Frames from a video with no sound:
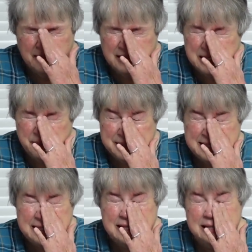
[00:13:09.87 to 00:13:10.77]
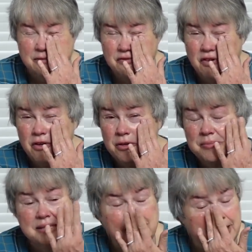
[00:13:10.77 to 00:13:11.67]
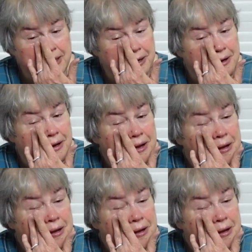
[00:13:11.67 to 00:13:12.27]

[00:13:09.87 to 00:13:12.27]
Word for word: these businesses and farms, and uh,